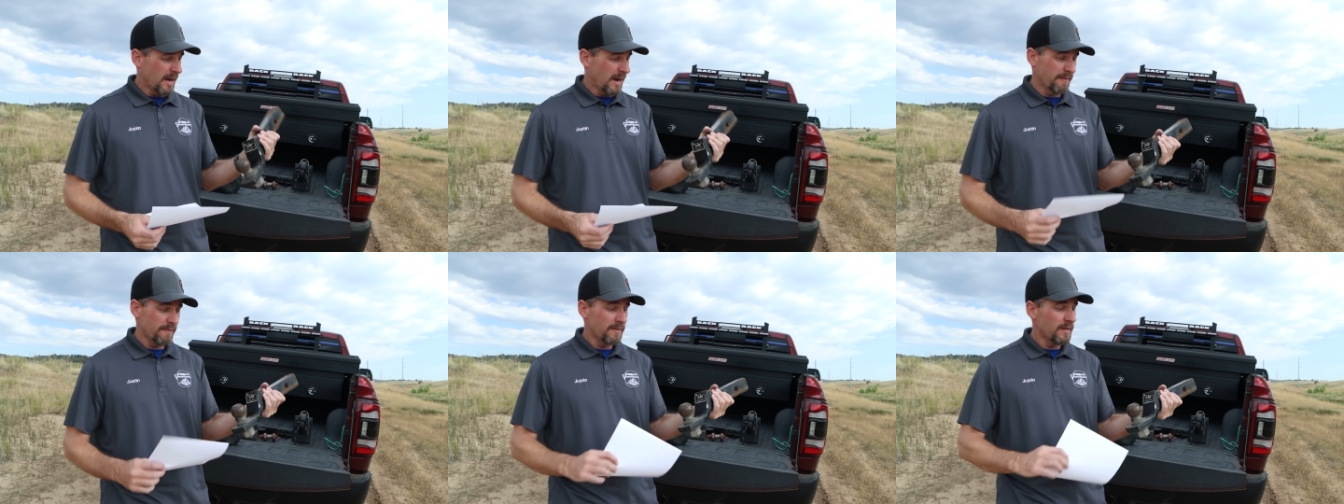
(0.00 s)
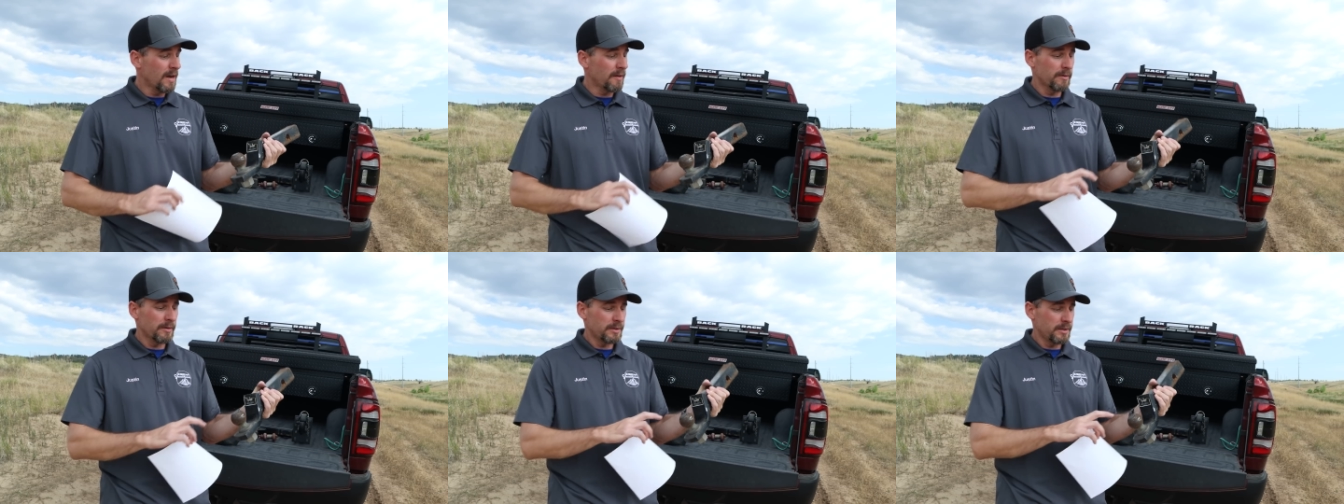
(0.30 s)
I've
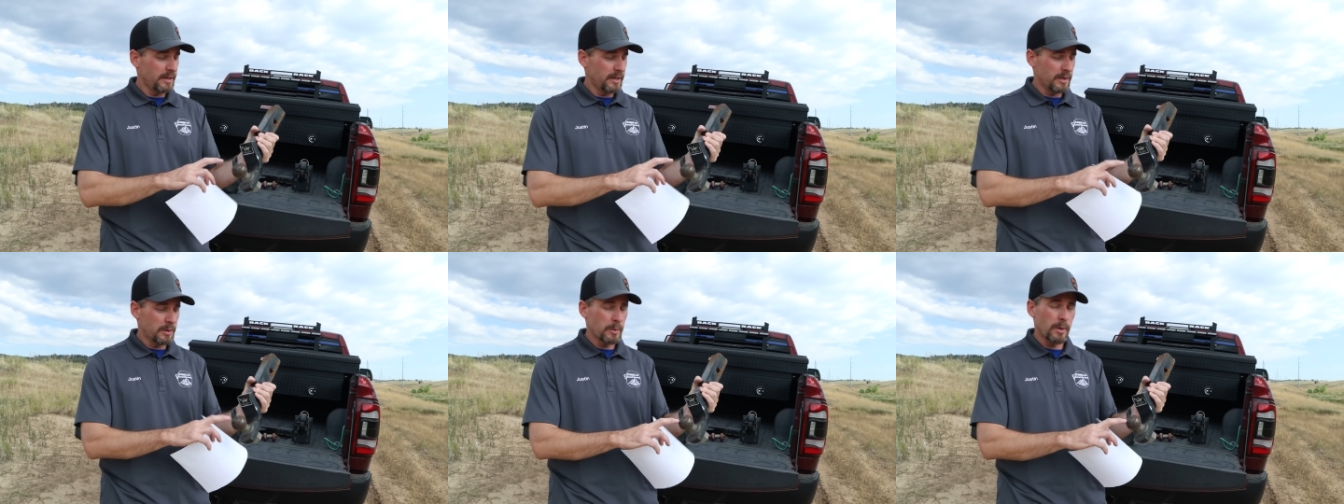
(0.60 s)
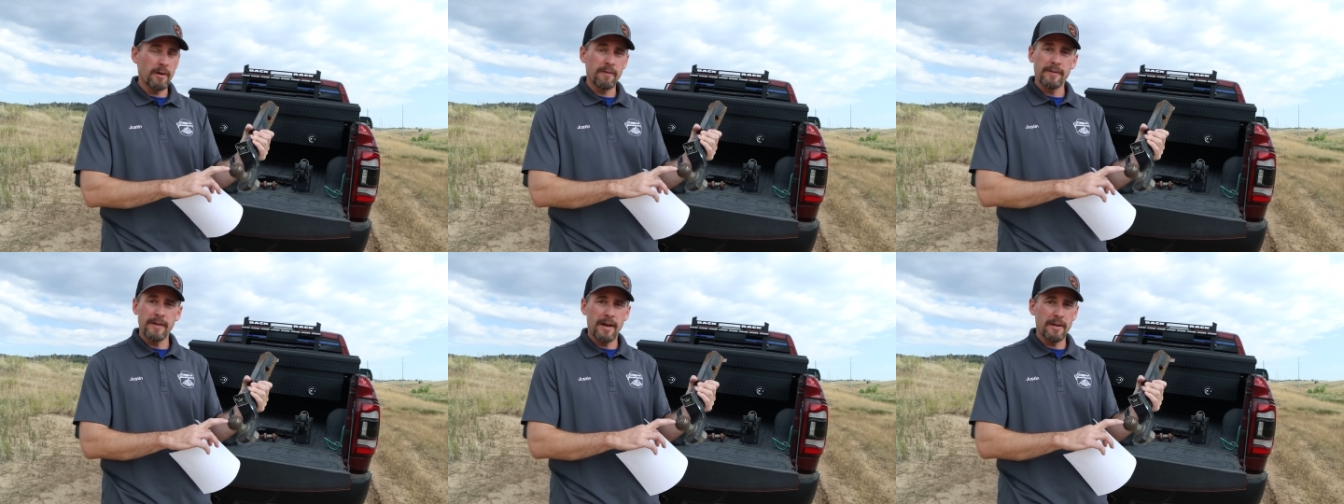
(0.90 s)
never seen a
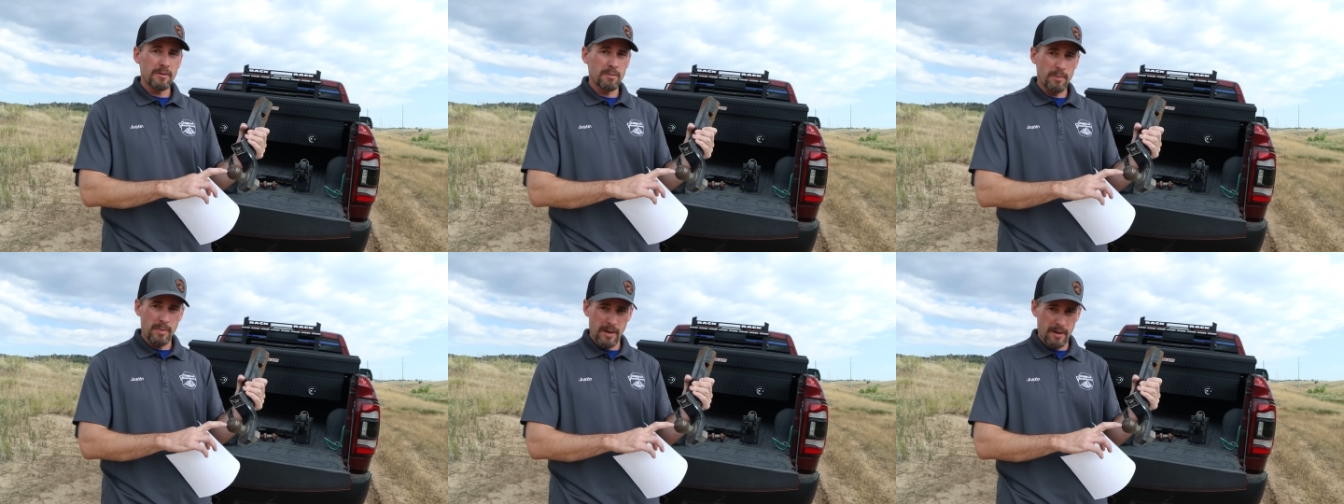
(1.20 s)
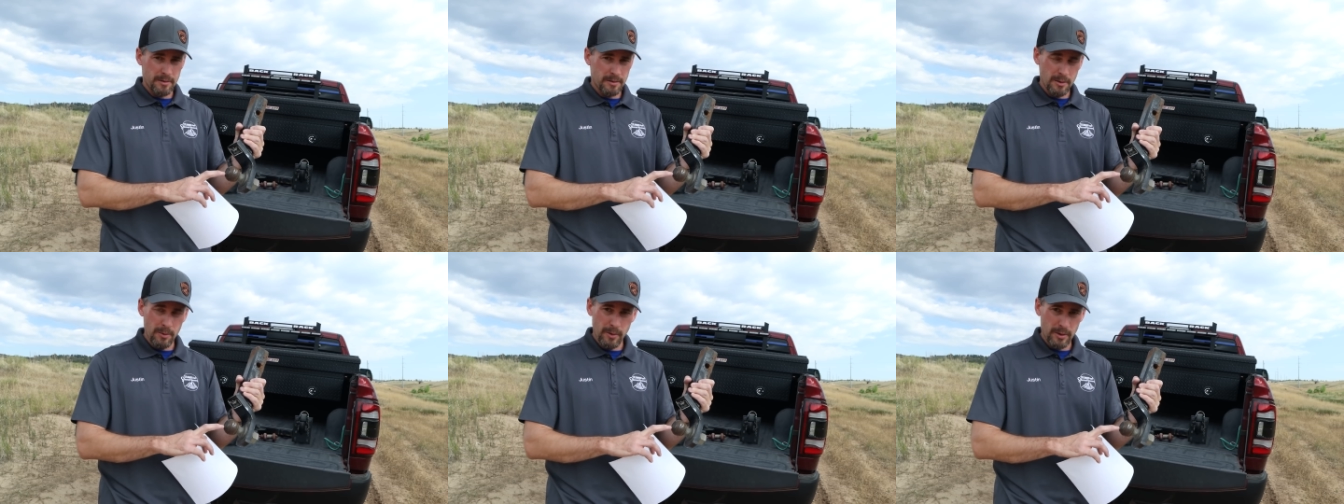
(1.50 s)
12,000
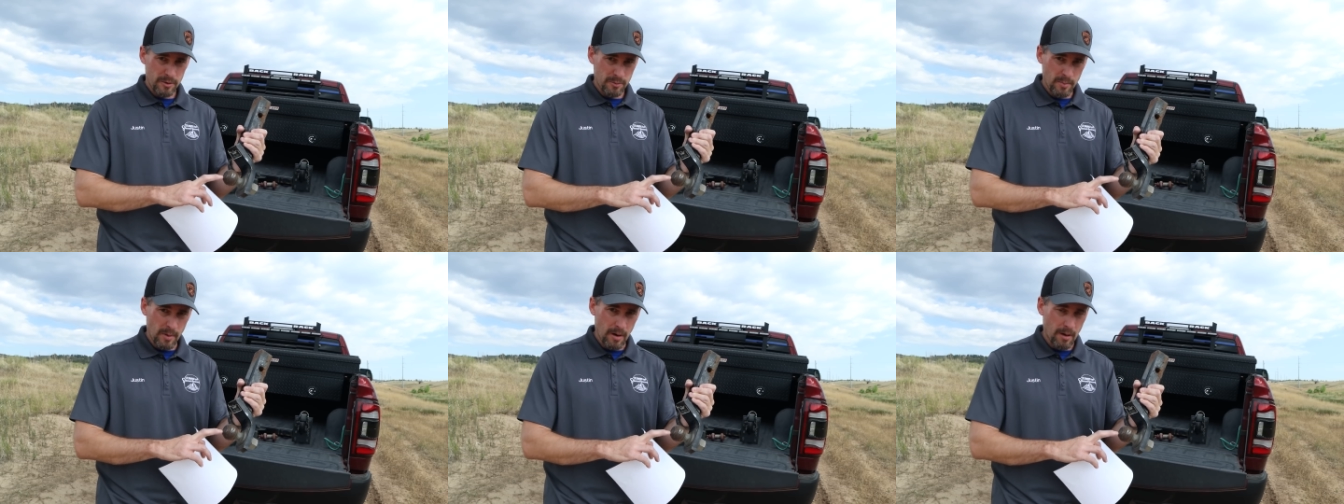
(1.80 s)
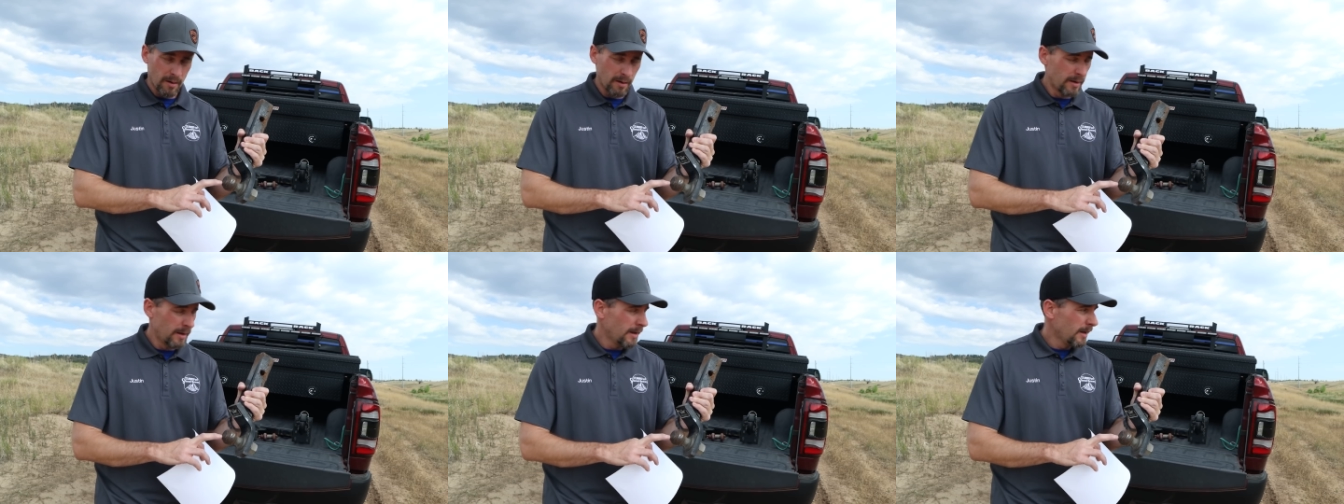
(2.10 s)
pound 2-inch
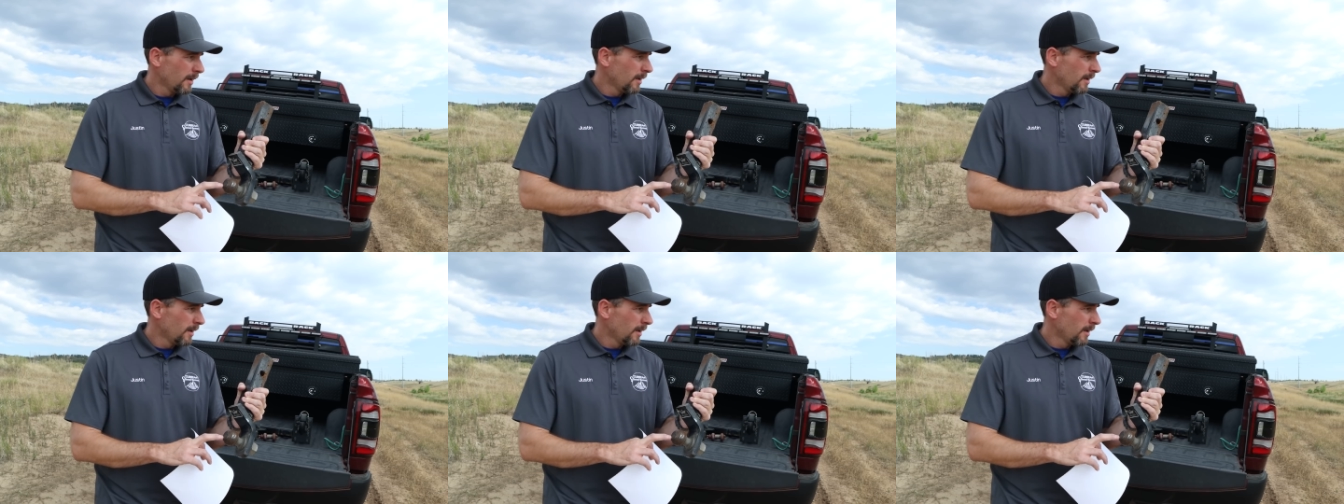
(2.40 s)
ball.